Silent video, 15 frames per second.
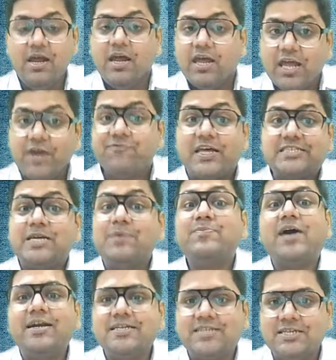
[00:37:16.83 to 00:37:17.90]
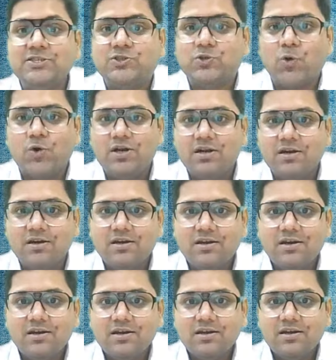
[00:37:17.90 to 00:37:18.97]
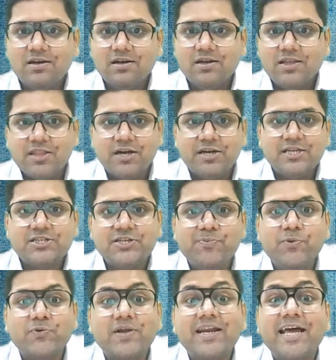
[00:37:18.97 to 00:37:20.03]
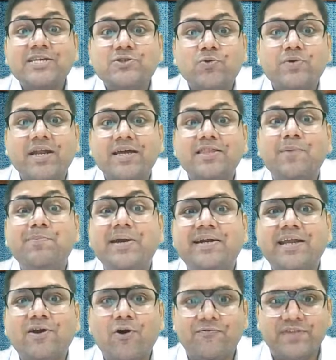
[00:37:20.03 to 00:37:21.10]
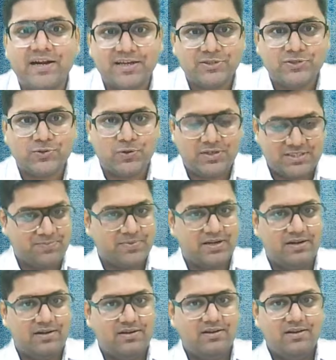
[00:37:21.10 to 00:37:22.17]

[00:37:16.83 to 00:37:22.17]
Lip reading: If the SIM card is unsold, the distributor has to take the beating of that unsold SIM card.